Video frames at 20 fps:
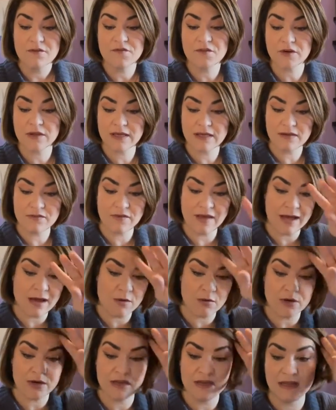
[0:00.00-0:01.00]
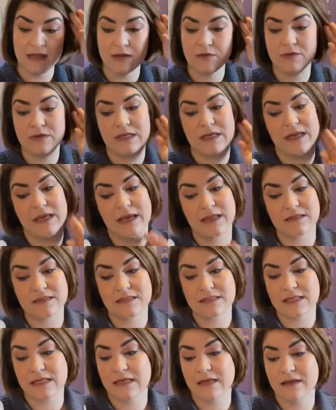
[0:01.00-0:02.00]
Forgive our iniquity and
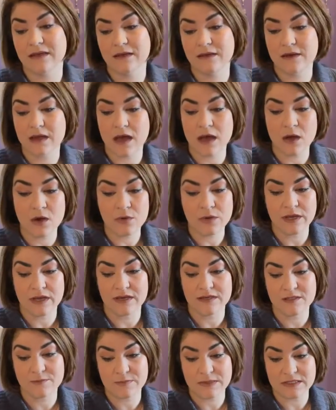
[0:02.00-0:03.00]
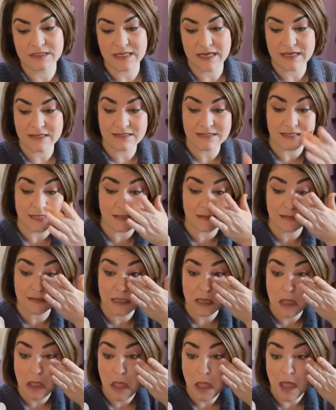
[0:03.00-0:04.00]
sin. Own us, possess us.
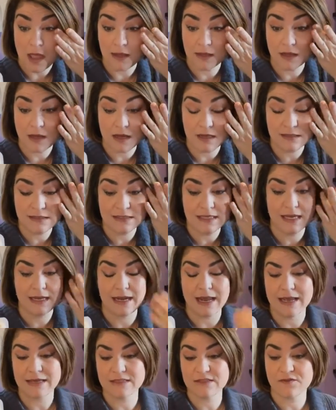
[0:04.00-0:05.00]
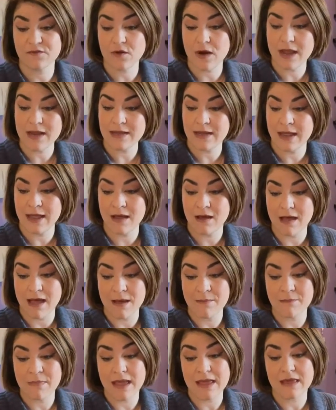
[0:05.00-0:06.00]
And God said, As of right now,
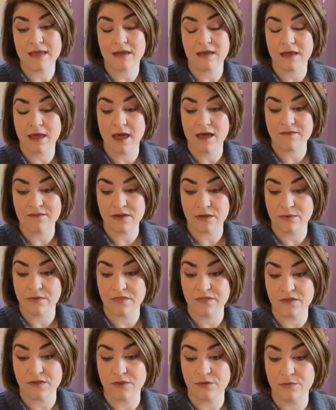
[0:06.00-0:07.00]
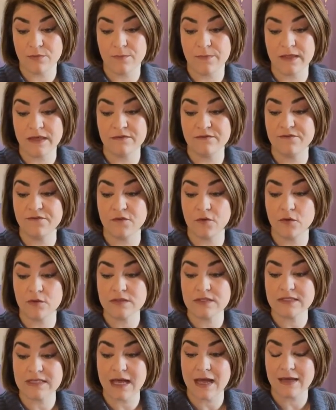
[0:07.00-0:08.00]
I'm making a covenant with you in full
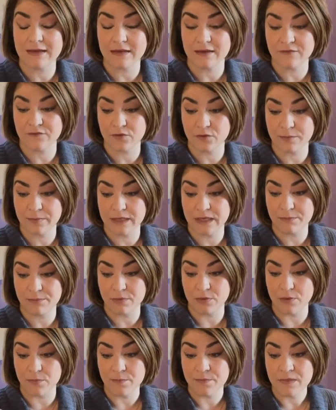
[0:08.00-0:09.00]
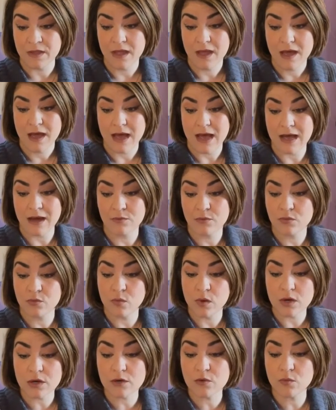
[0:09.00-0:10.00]
sight of your people. I will
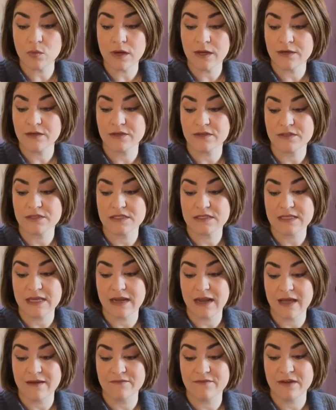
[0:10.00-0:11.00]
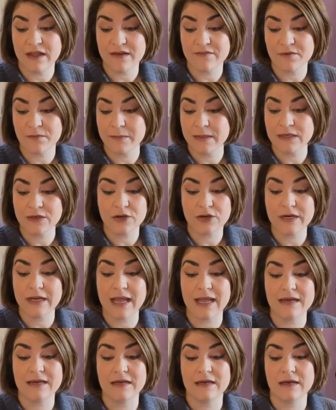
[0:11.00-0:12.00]
work wonders that have never been
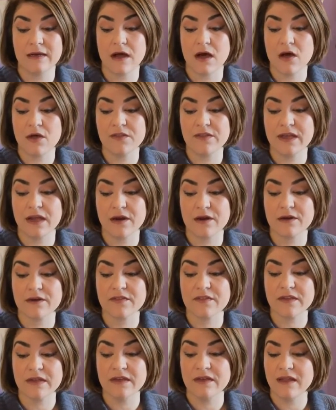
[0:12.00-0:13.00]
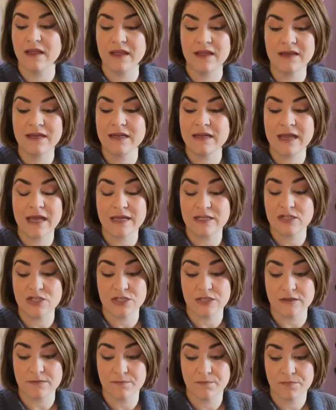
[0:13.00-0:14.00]
created in all the earth, in any
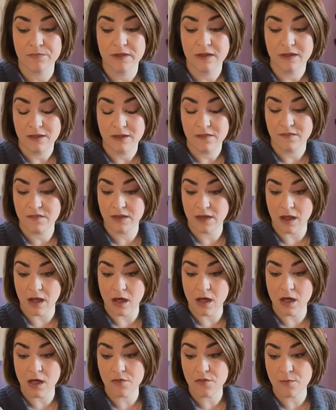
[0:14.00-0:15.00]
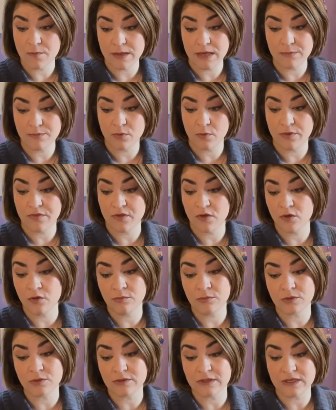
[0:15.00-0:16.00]
nation. Then all the people with
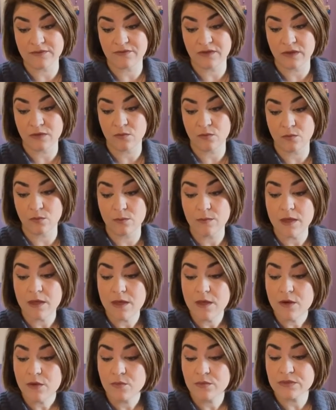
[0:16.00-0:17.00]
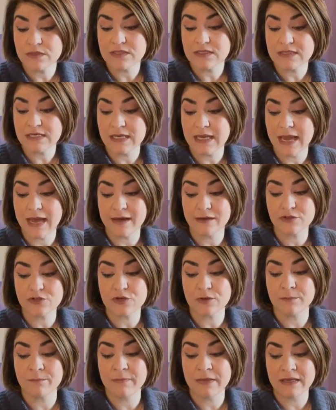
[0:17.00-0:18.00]
whom you're living will see how
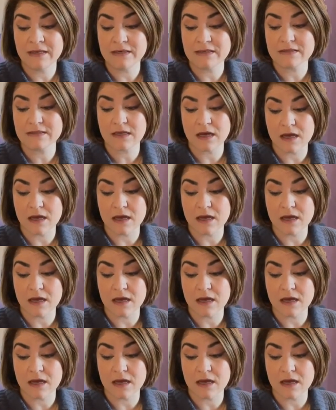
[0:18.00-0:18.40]
tremendous